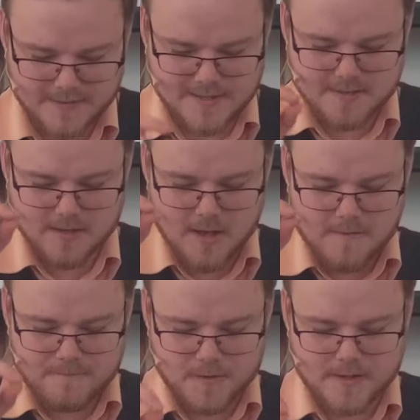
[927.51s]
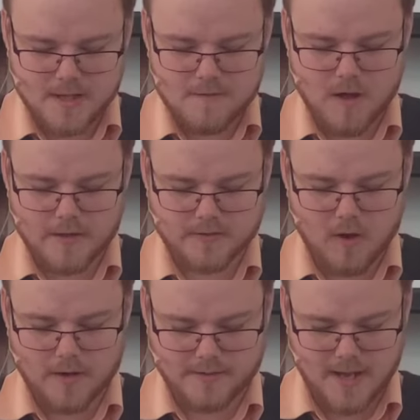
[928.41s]
it says, Forgive us
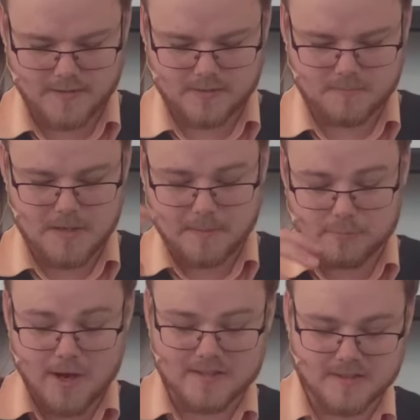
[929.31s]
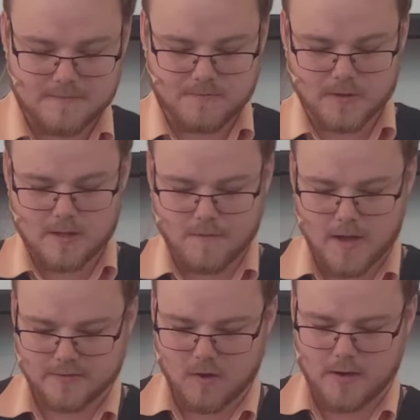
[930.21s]
our debts, meaning presently forgive
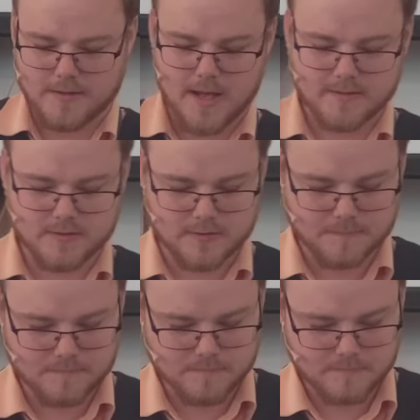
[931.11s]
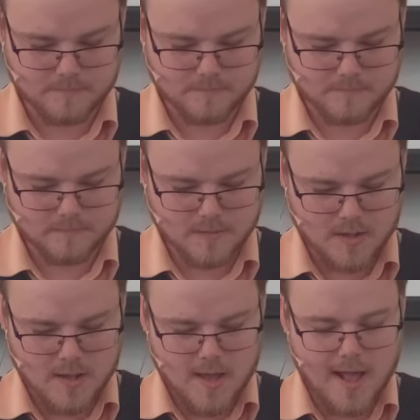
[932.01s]
us our debts,
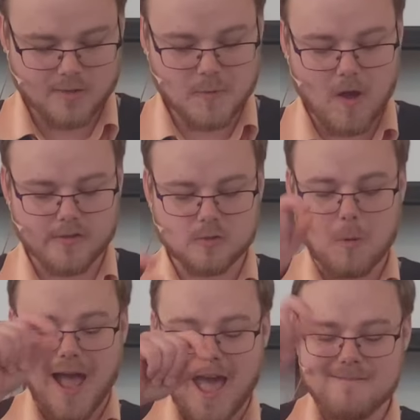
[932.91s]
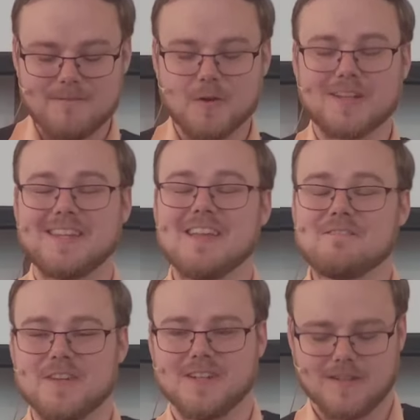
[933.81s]
as we also had
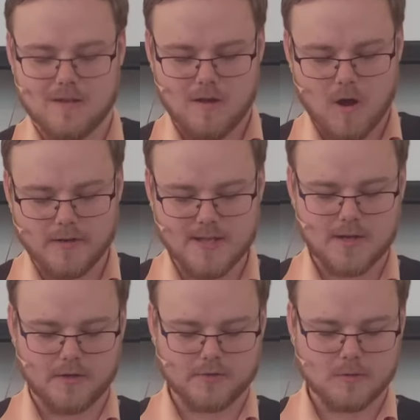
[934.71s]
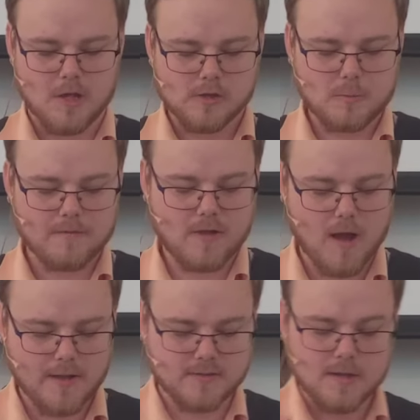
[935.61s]
forgiven our debtors. So we have
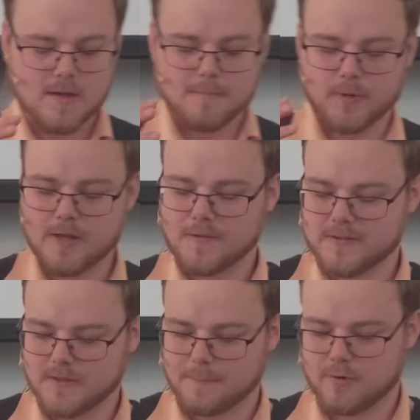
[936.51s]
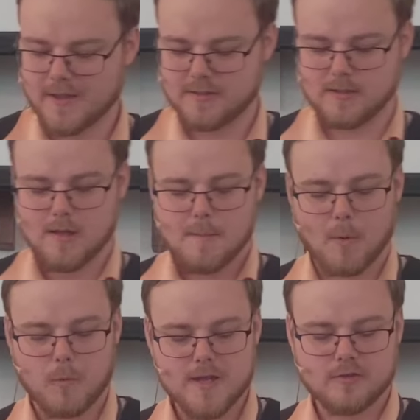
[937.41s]
God's forgiveness in the present,
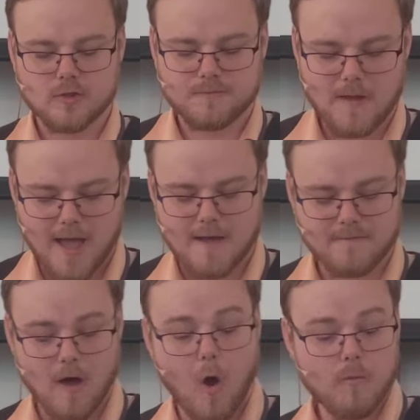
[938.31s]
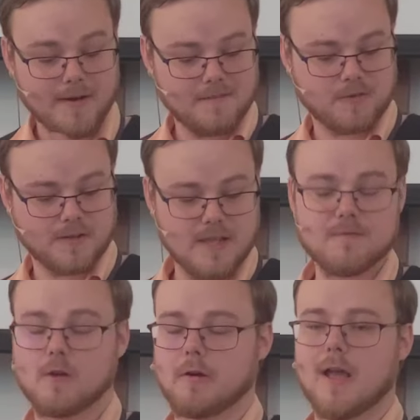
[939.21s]
but we should have already
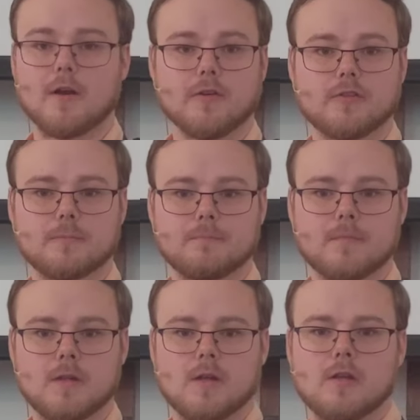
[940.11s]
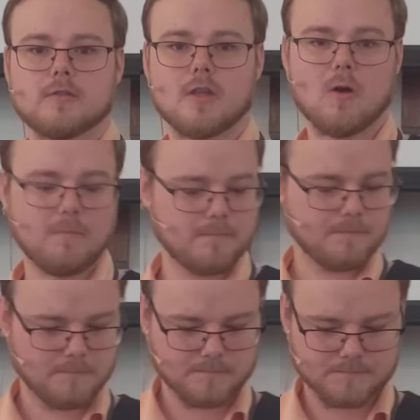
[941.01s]
forgiven our debtors.
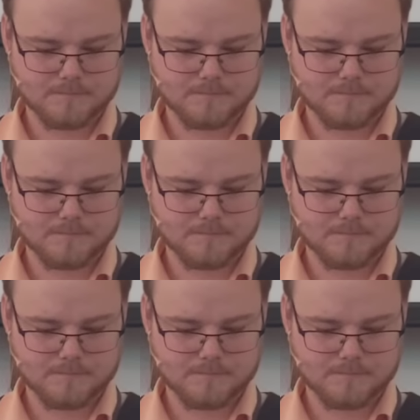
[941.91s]
So